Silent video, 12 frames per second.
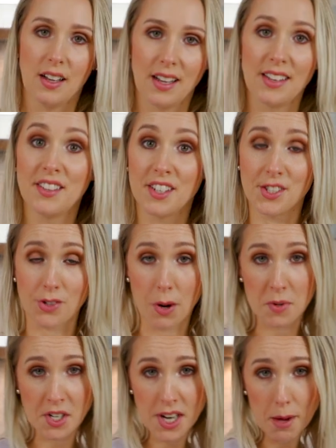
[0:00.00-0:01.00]
In the
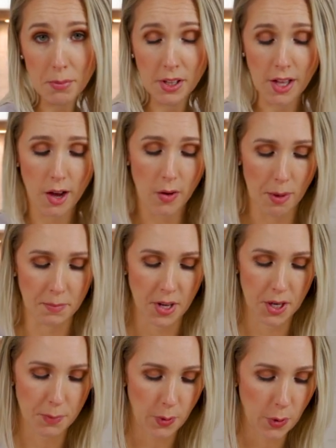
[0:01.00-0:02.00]
description down below, I'm
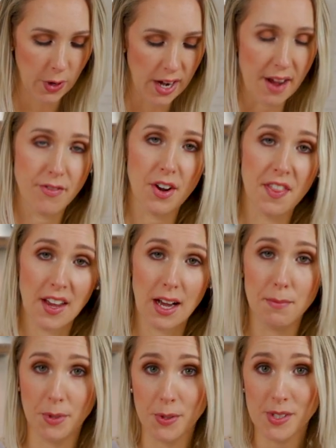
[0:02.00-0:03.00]
gonna put everything
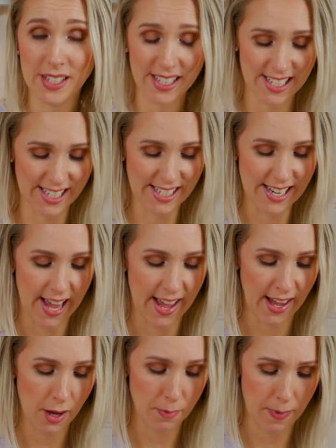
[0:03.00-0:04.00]
I'm using
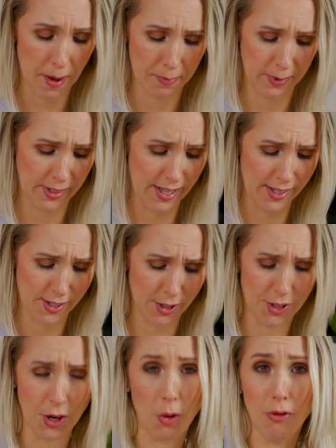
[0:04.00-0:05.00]
today, but please
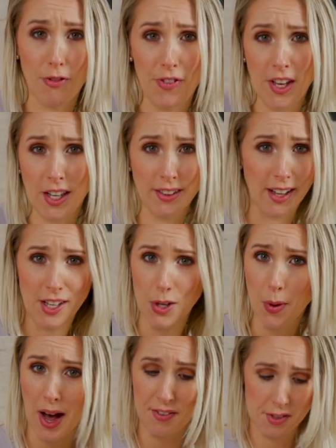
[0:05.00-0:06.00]
don't feel like
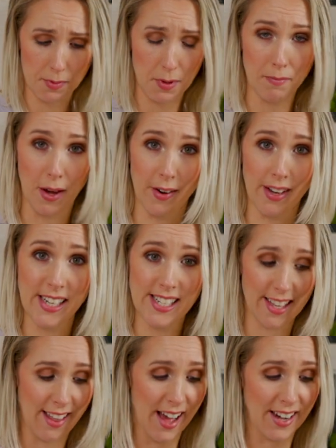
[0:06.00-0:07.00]
you have to be married
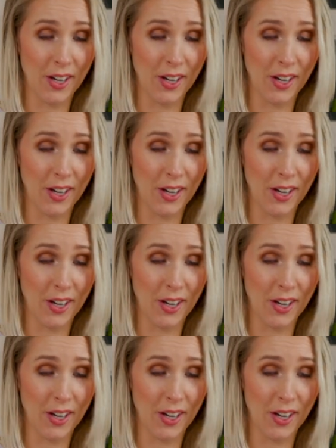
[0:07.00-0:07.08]
to that